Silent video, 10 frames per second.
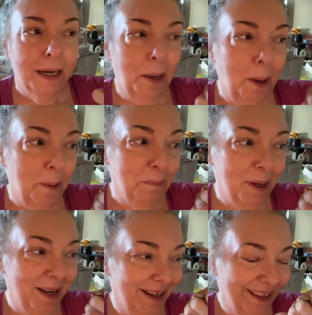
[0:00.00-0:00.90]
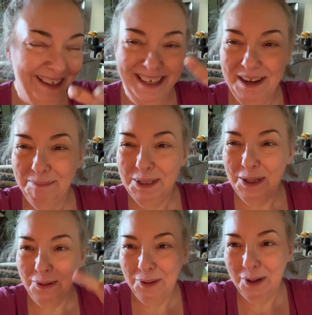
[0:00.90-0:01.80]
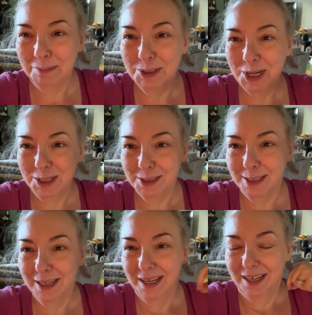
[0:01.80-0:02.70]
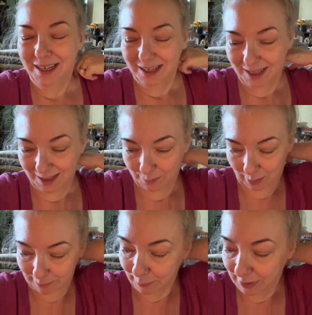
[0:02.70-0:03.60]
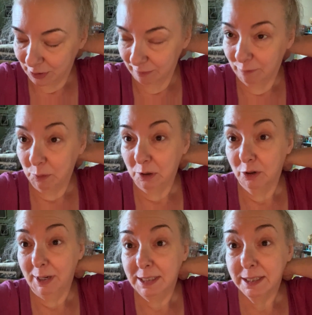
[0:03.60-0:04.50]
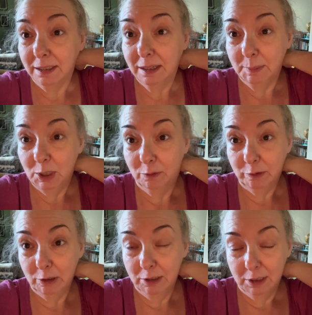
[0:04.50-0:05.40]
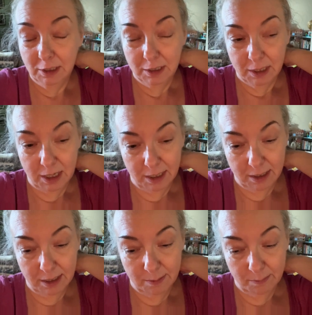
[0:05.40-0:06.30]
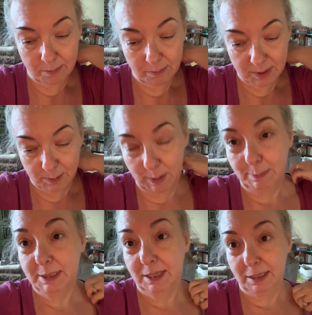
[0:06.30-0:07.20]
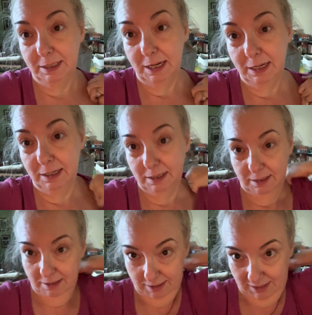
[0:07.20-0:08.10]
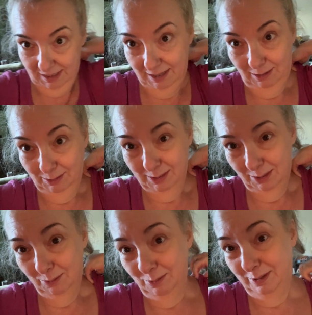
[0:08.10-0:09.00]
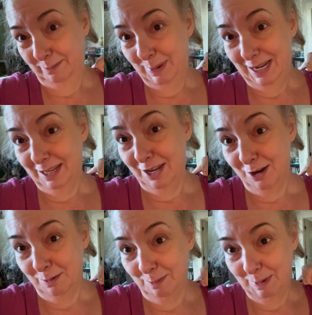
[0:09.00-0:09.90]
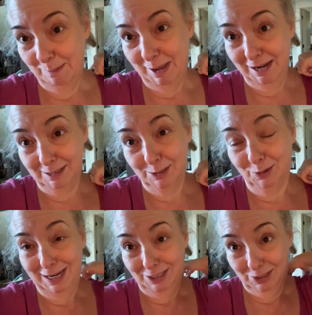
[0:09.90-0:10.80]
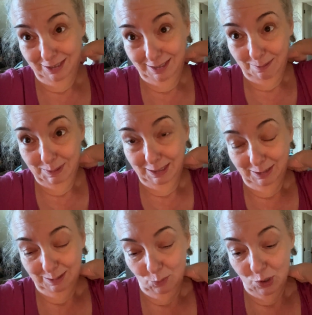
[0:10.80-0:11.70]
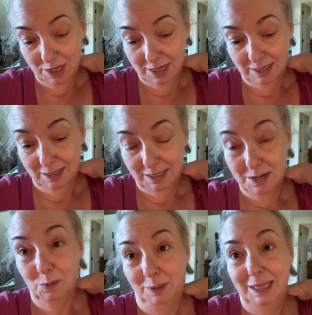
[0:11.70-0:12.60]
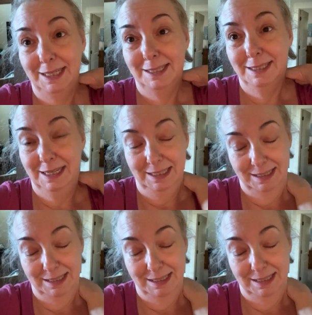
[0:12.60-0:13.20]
Um, and empty all the garbage cans in preparation for grandson coming over. Um, it's babysitting day. I also, back here on the, my back, scratched something this morning, and thin old lady skin.